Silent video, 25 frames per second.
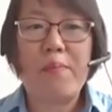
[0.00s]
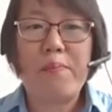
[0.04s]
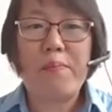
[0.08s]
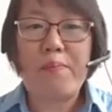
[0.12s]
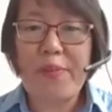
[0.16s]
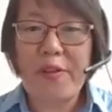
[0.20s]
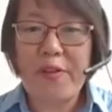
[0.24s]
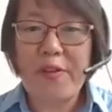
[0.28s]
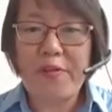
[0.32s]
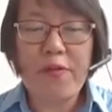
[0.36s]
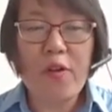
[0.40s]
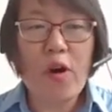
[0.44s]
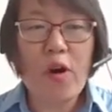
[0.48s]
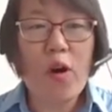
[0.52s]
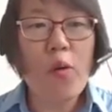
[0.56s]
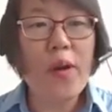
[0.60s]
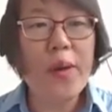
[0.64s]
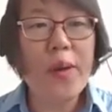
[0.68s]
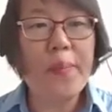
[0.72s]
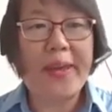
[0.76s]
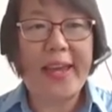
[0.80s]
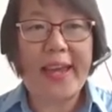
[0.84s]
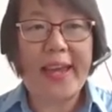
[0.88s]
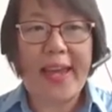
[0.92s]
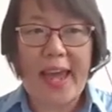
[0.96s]
Before we
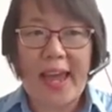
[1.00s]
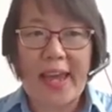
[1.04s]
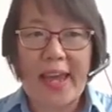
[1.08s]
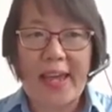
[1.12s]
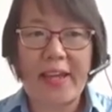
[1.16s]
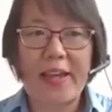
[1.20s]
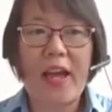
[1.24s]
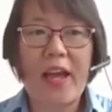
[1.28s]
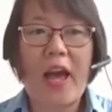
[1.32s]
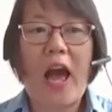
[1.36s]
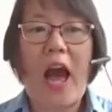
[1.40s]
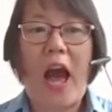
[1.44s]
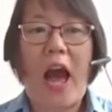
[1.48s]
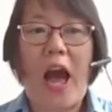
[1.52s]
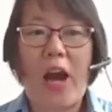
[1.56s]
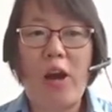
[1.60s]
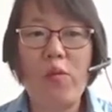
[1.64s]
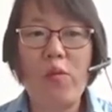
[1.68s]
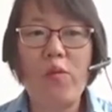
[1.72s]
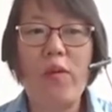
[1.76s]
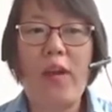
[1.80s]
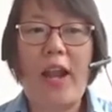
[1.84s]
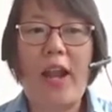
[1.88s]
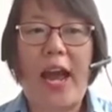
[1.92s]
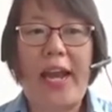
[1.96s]
begin, I
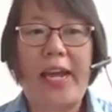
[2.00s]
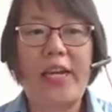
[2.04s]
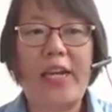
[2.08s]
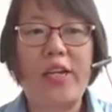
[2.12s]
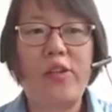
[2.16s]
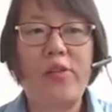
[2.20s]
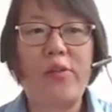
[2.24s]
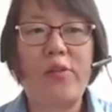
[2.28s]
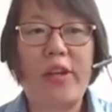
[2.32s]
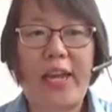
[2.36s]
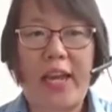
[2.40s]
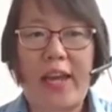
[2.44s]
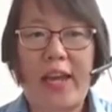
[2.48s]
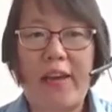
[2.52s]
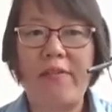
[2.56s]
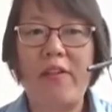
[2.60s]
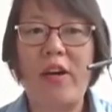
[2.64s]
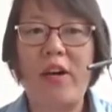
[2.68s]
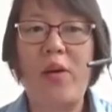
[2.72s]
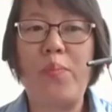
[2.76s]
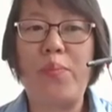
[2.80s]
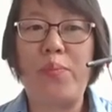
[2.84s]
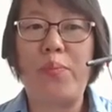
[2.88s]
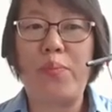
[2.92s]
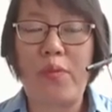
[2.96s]
would like to give
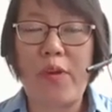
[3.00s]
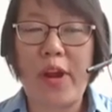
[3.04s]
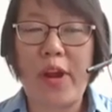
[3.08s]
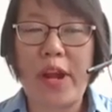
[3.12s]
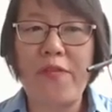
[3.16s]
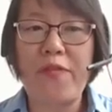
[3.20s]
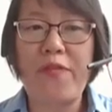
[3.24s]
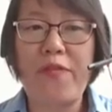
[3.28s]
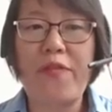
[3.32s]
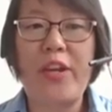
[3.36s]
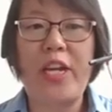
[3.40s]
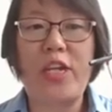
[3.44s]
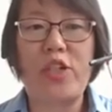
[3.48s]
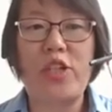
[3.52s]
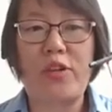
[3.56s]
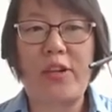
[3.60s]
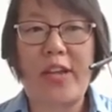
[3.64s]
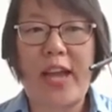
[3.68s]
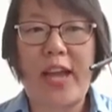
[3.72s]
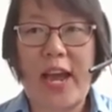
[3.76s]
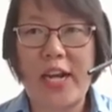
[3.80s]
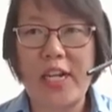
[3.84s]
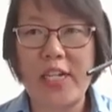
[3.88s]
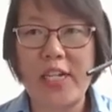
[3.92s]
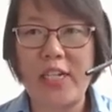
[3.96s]
a brief
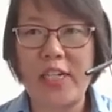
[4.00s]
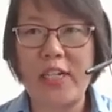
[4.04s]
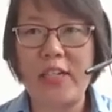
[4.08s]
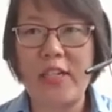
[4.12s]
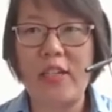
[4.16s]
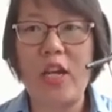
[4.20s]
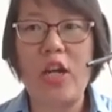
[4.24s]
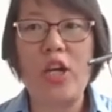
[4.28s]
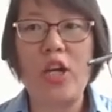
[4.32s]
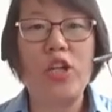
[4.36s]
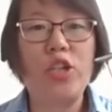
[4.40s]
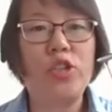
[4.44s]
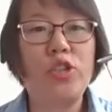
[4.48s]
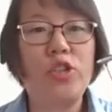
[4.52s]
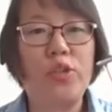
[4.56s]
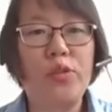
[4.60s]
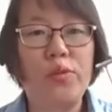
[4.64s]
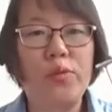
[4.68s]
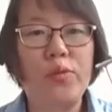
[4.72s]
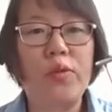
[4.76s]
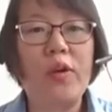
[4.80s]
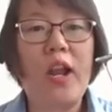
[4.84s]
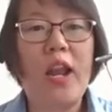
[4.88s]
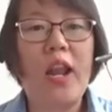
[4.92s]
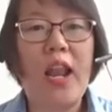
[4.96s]
introduction
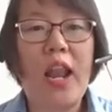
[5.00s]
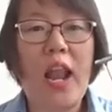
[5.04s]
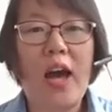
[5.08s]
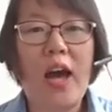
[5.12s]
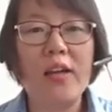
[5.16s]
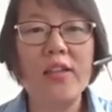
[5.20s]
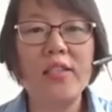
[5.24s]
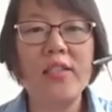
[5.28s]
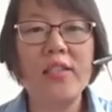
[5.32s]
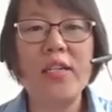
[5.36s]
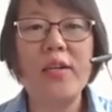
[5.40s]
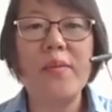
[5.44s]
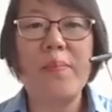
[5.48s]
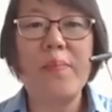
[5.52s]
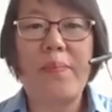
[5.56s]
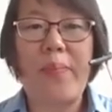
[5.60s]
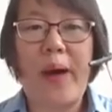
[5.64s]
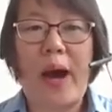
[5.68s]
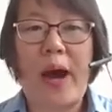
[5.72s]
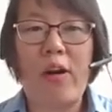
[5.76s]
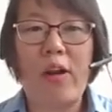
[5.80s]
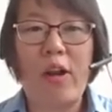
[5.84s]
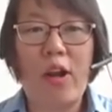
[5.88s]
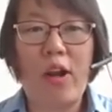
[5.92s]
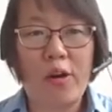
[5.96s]
to Lonza
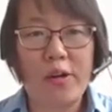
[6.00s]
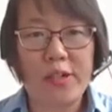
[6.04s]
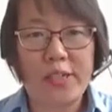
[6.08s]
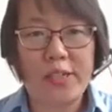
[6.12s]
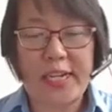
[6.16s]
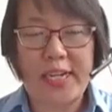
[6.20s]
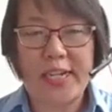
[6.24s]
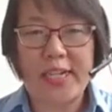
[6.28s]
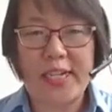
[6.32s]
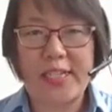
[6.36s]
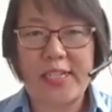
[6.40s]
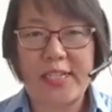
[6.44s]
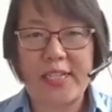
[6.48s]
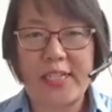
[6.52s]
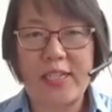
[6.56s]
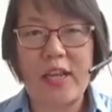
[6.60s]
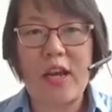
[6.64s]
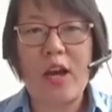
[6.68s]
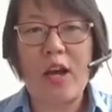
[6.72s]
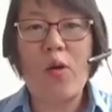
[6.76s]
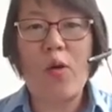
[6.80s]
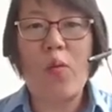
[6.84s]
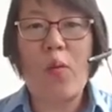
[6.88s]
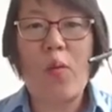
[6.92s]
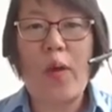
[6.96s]
Biologics.
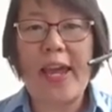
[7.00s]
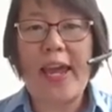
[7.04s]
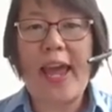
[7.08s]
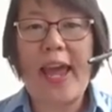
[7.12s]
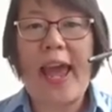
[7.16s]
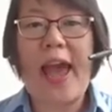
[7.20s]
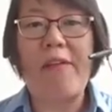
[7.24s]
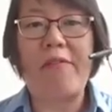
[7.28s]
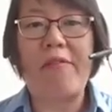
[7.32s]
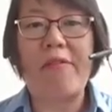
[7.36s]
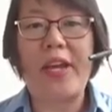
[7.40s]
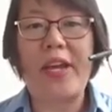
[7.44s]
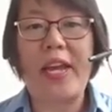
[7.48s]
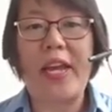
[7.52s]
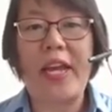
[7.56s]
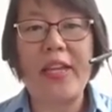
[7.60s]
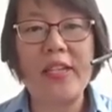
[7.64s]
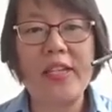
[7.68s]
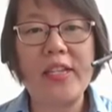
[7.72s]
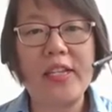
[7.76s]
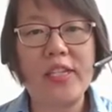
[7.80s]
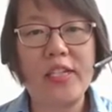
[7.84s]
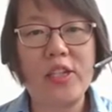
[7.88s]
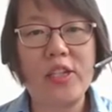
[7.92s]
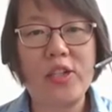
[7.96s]
We have
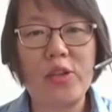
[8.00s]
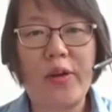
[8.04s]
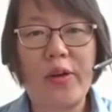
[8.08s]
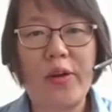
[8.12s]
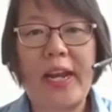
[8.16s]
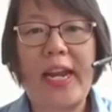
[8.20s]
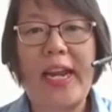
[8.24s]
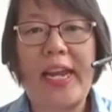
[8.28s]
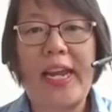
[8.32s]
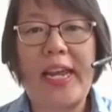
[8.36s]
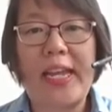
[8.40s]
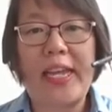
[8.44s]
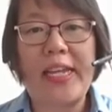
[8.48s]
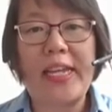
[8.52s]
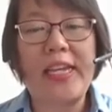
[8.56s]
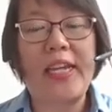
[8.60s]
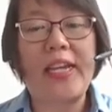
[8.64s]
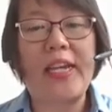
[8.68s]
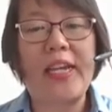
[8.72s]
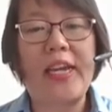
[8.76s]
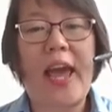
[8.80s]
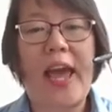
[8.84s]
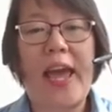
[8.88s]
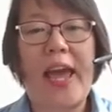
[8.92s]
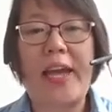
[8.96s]

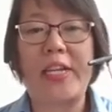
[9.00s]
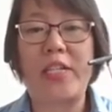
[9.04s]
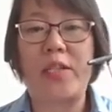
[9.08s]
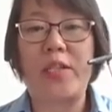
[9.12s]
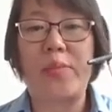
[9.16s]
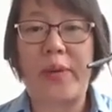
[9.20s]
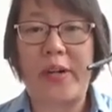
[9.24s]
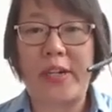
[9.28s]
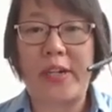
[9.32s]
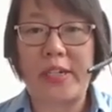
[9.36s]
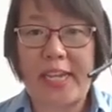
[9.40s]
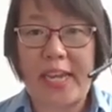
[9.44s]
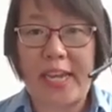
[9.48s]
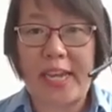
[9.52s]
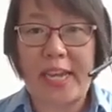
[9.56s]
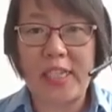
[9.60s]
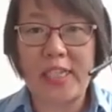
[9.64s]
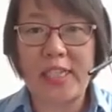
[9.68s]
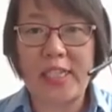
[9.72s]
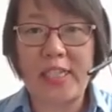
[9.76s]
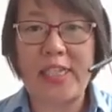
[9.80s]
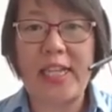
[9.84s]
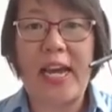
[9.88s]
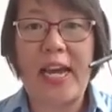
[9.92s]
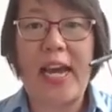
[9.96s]
industry-leading
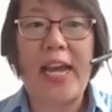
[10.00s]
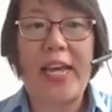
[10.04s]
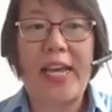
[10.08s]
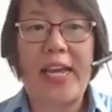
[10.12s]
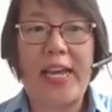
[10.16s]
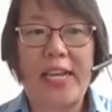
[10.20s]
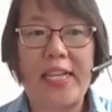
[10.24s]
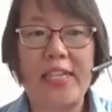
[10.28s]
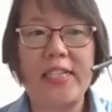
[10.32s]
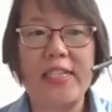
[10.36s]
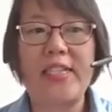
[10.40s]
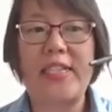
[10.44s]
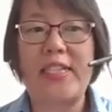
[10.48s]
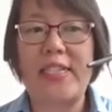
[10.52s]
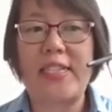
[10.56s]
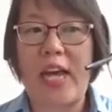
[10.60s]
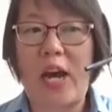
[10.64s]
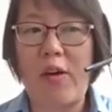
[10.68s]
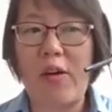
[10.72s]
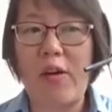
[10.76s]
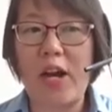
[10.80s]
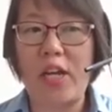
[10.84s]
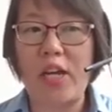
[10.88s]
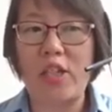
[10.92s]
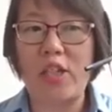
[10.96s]
expertise in
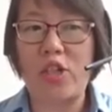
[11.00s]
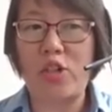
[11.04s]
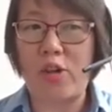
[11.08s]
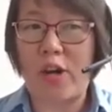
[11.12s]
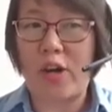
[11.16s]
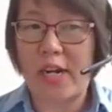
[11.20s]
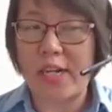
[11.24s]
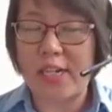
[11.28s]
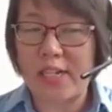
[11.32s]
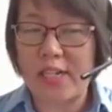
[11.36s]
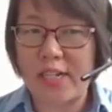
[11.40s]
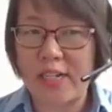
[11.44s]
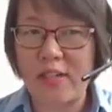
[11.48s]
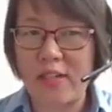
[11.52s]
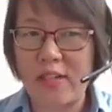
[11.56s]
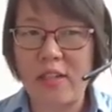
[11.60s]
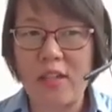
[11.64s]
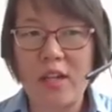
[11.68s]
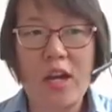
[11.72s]
cell construction,